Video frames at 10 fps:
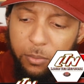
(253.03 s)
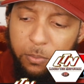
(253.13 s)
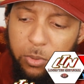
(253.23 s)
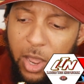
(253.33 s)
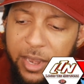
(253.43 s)

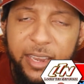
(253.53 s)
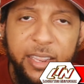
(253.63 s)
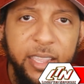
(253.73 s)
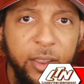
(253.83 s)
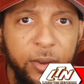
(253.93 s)
brought in
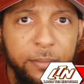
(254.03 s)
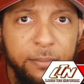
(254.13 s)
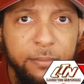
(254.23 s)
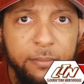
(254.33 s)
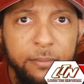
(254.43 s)
here,
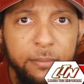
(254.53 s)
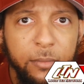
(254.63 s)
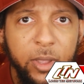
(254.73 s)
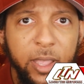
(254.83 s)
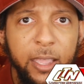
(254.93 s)

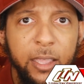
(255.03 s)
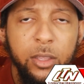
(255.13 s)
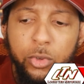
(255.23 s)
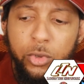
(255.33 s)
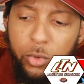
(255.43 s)
okay,
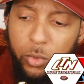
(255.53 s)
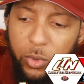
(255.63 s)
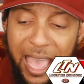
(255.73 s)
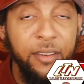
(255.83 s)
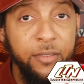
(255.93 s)

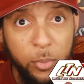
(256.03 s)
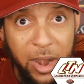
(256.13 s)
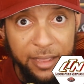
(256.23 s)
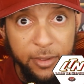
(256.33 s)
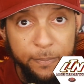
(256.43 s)
out of
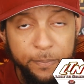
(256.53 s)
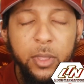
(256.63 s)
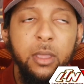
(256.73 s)
Nebraska,